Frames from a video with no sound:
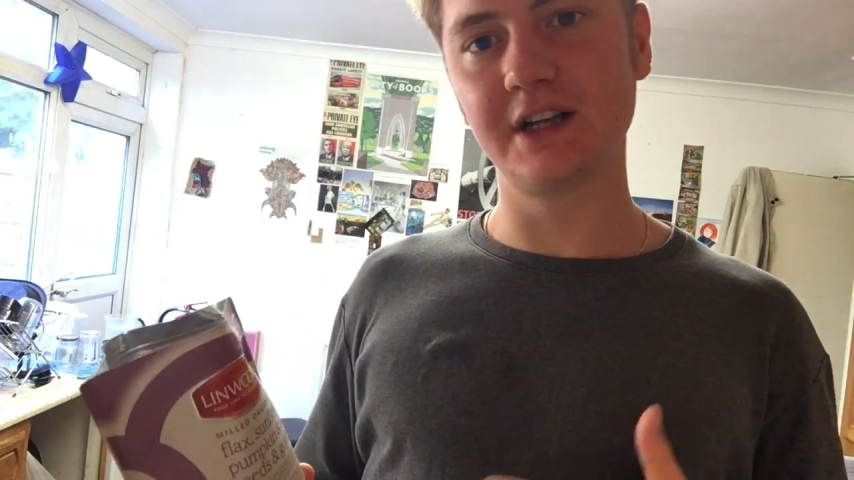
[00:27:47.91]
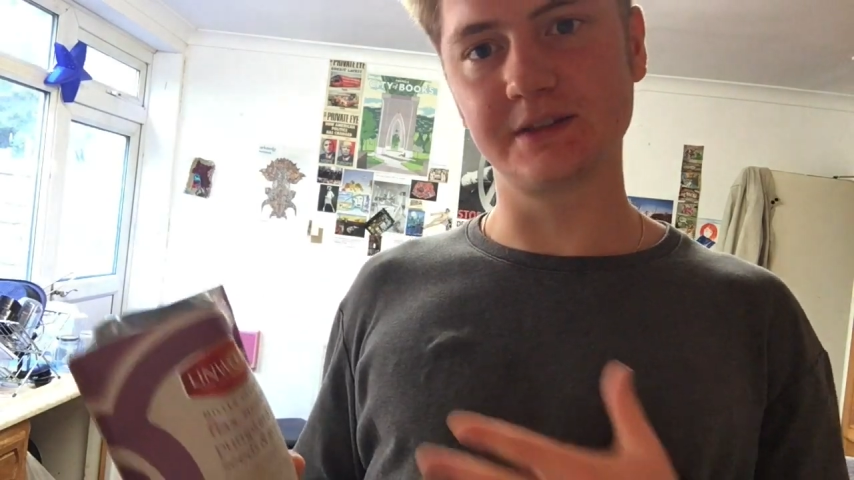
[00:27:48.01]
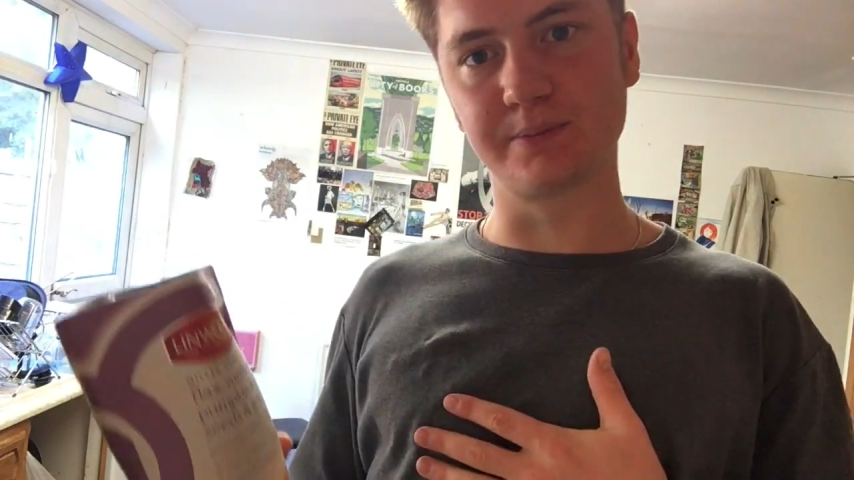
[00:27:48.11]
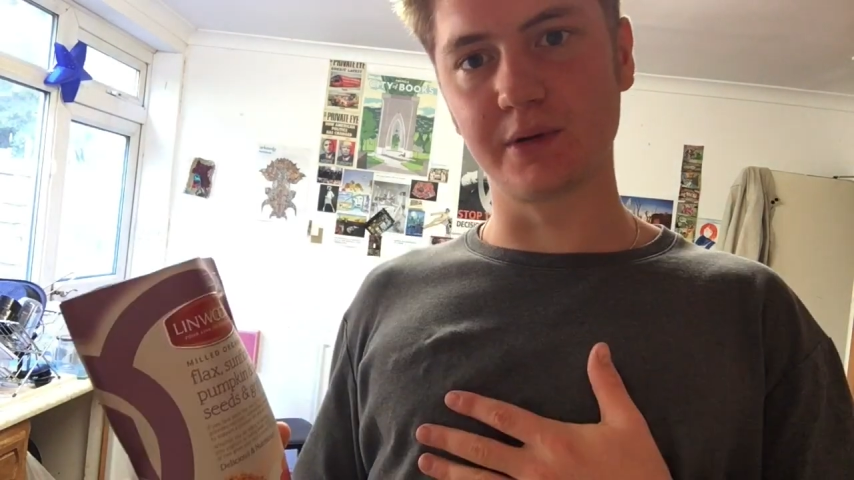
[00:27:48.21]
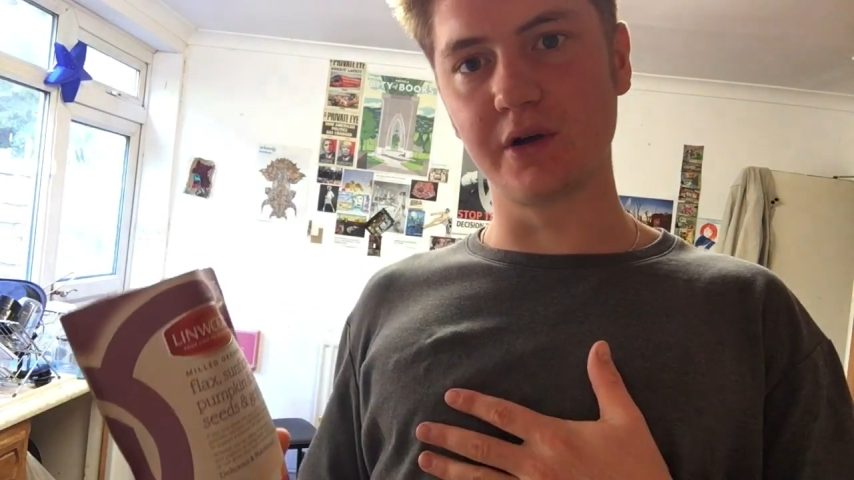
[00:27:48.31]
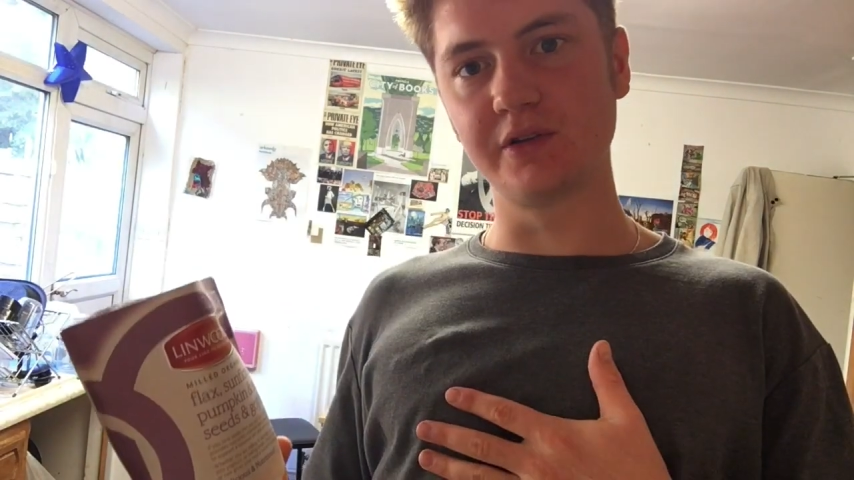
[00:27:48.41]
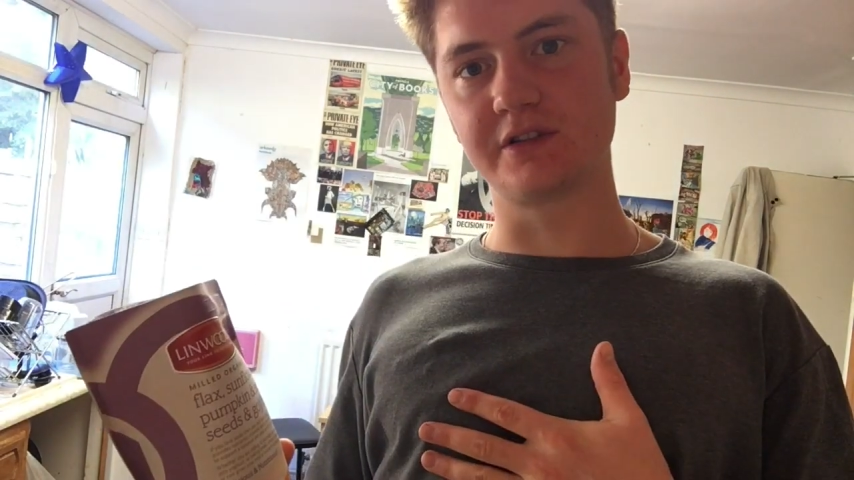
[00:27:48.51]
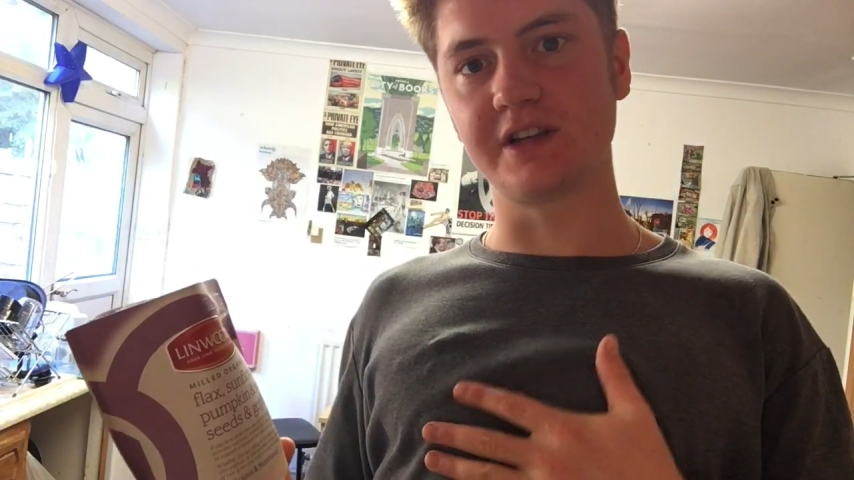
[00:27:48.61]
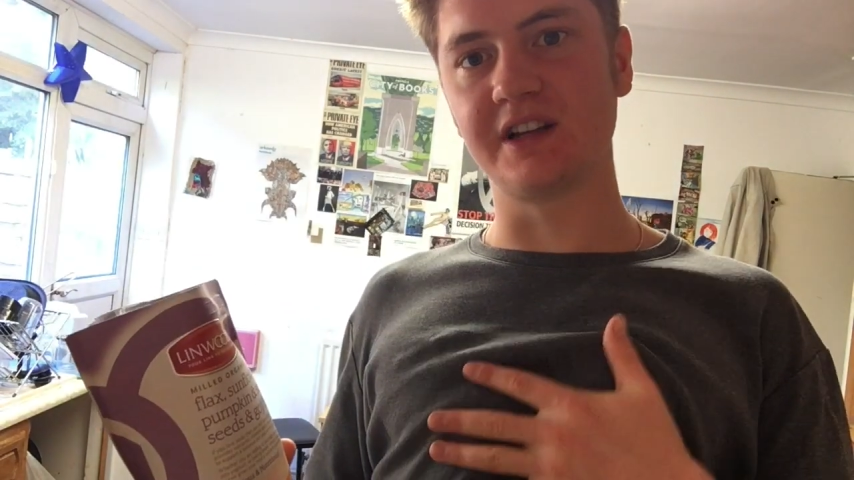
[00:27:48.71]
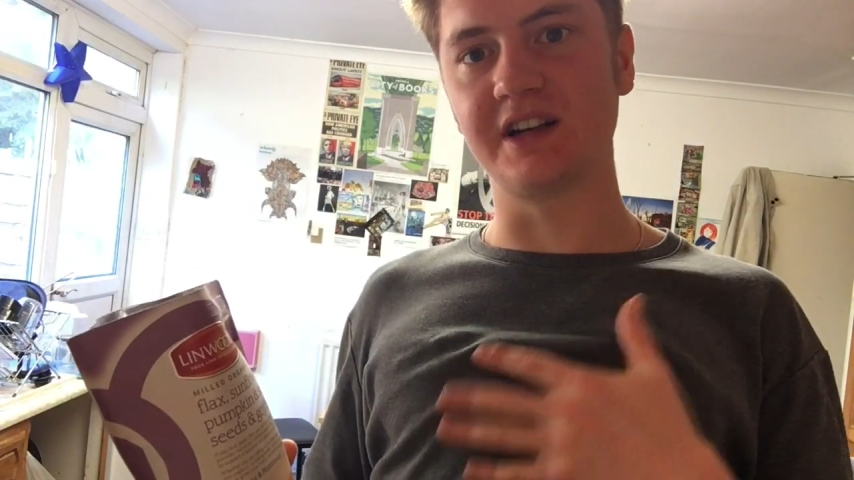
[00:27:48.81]
less
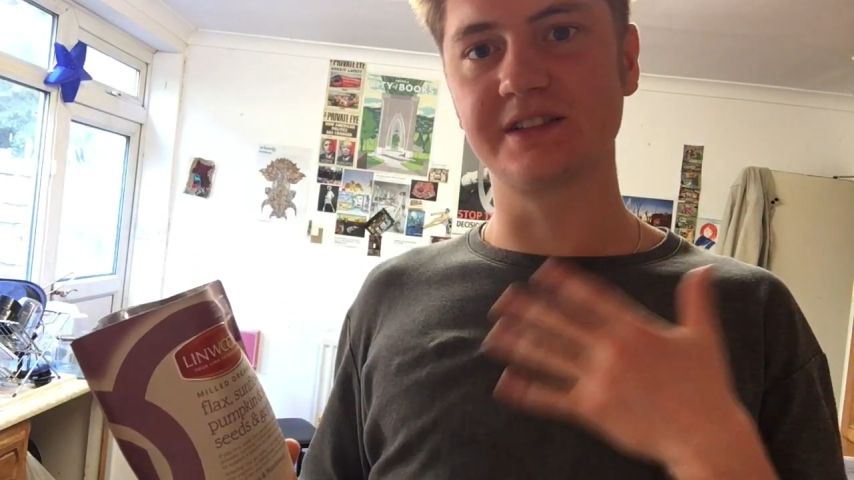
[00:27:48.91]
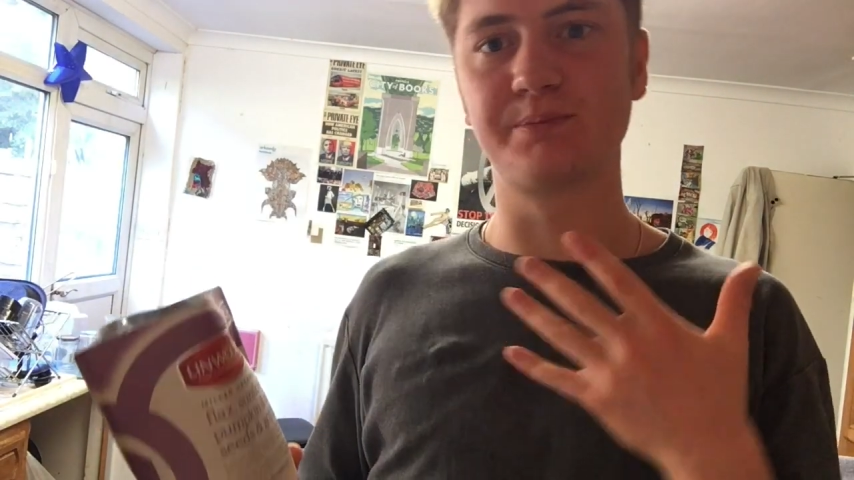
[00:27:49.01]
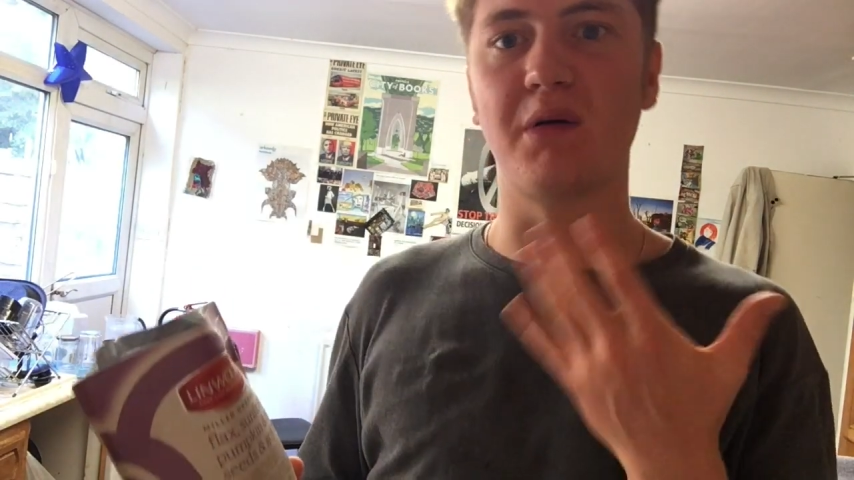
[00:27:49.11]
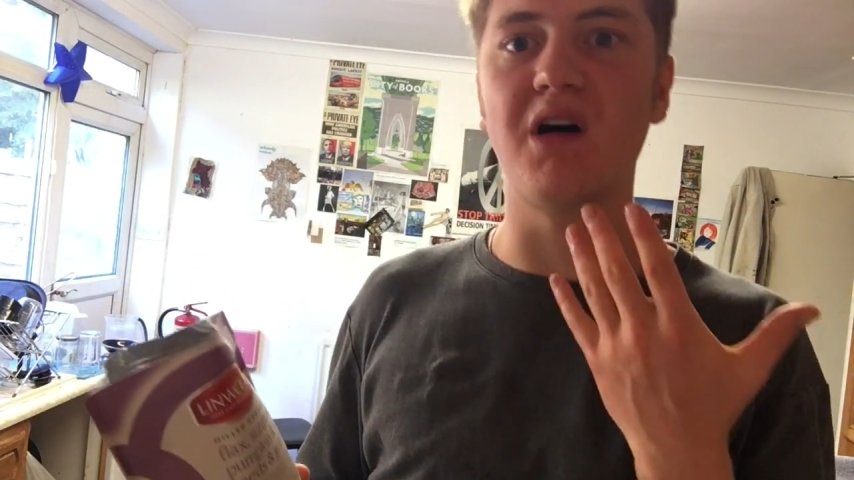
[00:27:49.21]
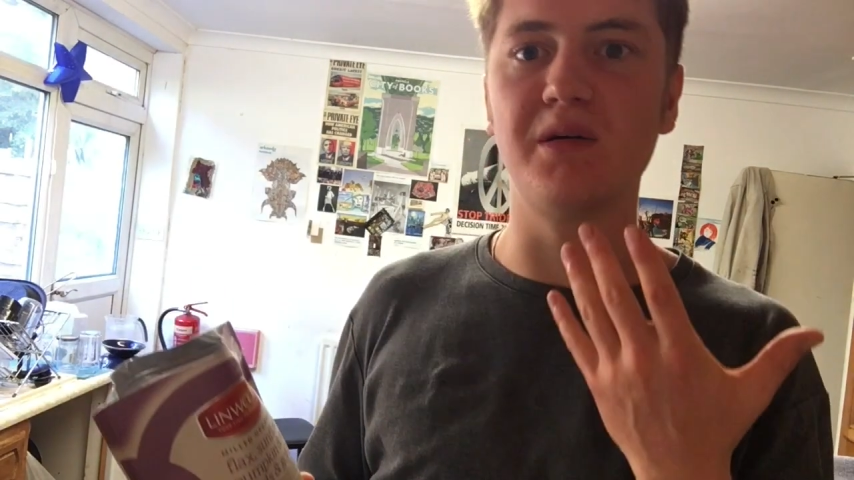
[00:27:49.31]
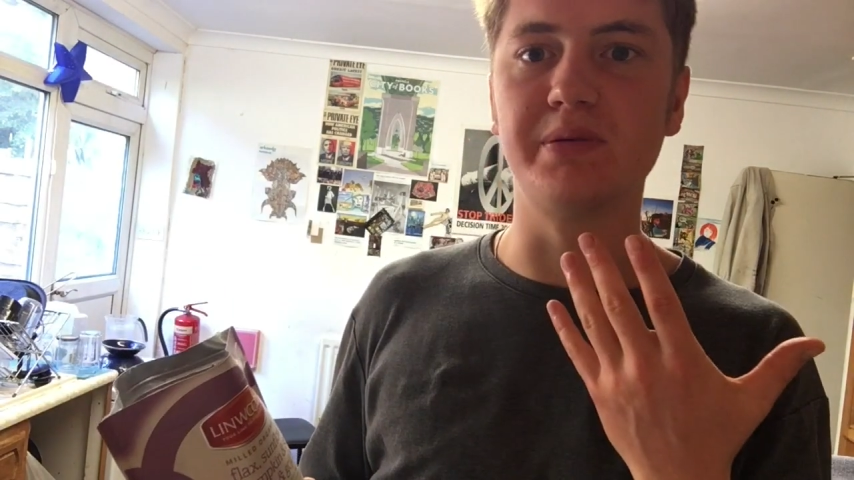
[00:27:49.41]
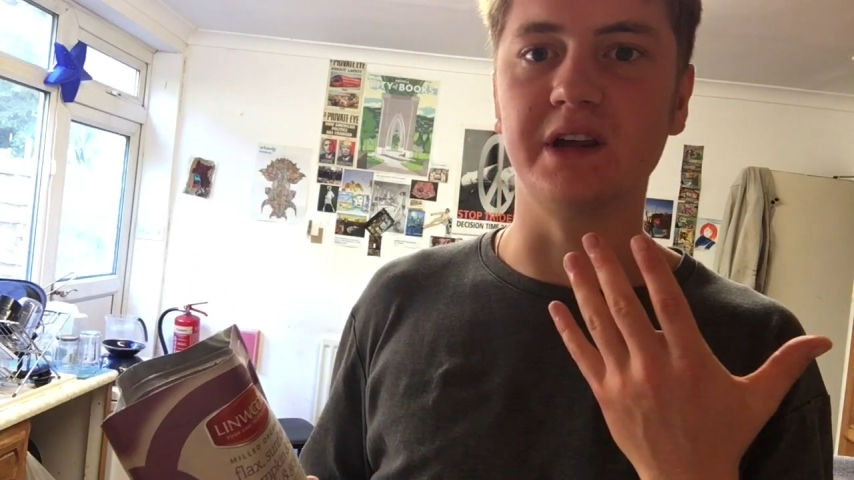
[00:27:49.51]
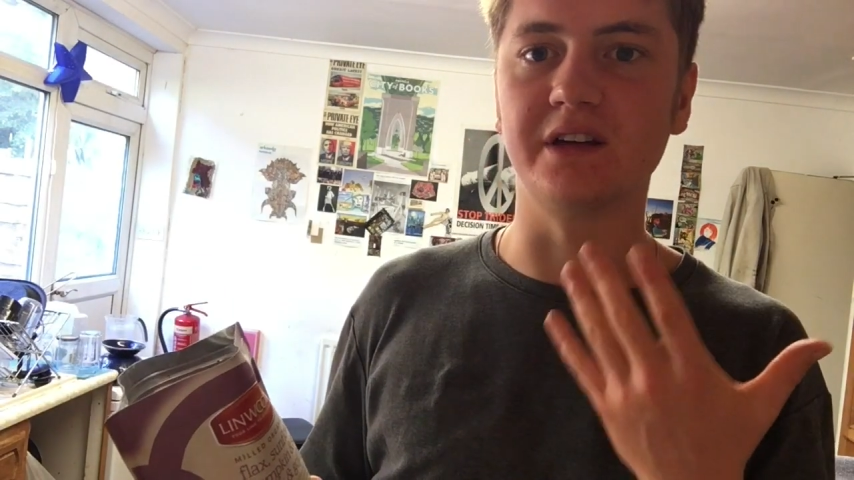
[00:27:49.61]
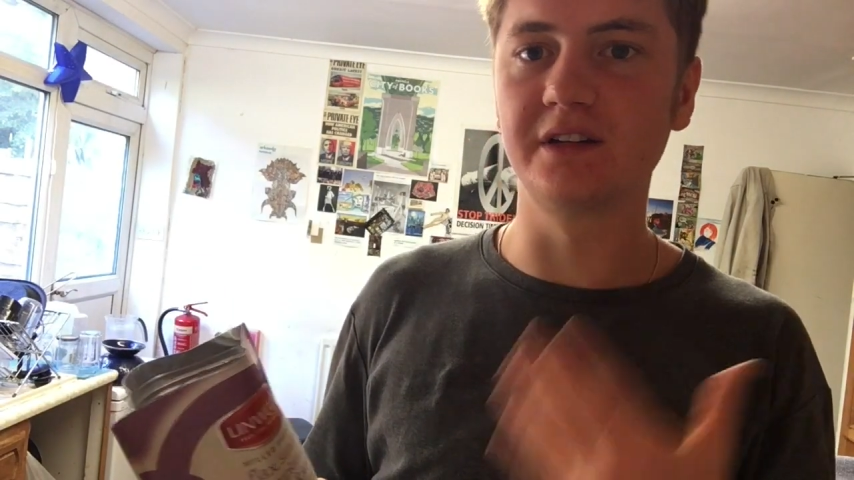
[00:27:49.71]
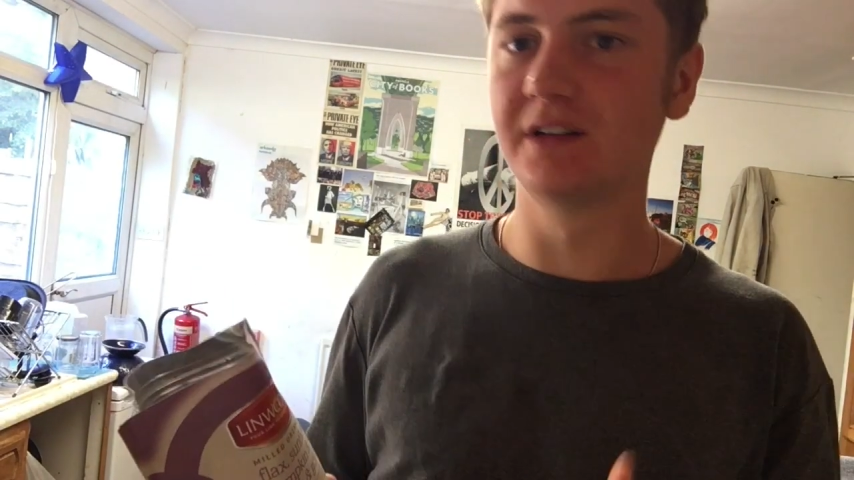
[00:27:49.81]
bloating, less
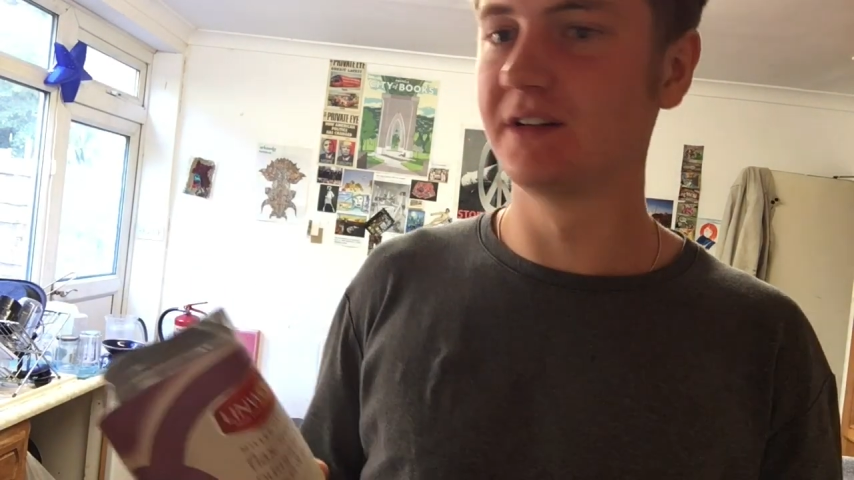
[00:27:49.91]
burping.